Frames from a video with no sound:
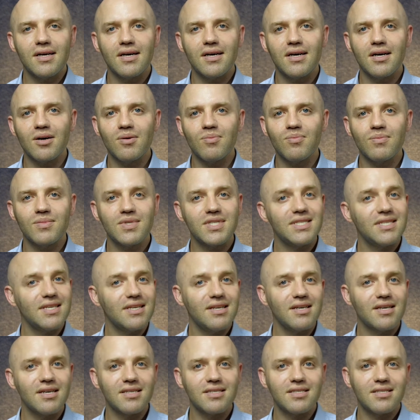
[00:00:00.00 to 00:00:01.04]
um,
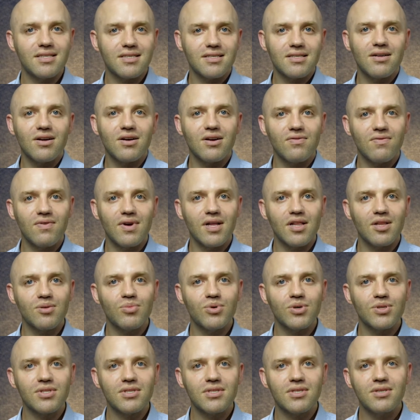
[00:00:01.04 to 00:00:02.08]
sitting is just not
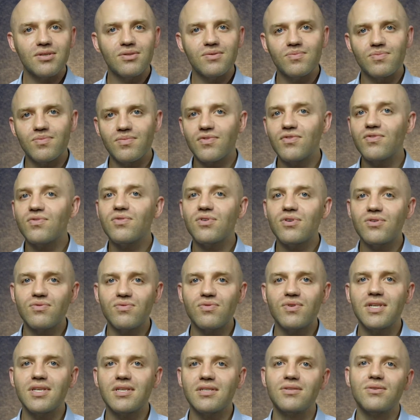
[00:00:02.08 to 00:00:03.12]
available to you, feel
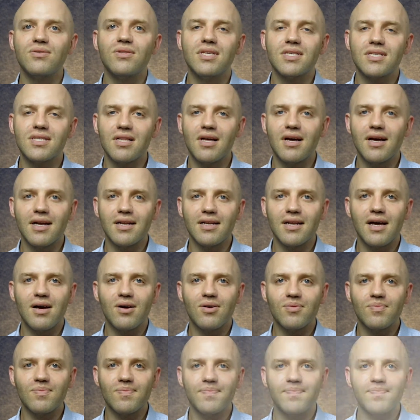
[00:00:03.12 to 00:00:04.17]
free to do this lying
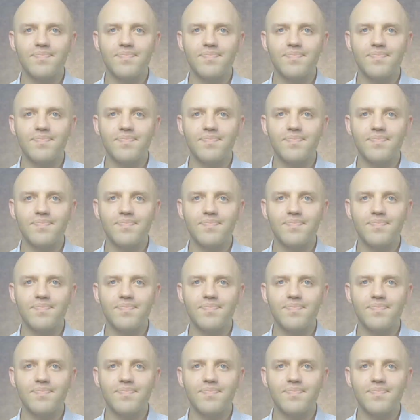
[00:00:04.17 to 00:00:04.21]
down.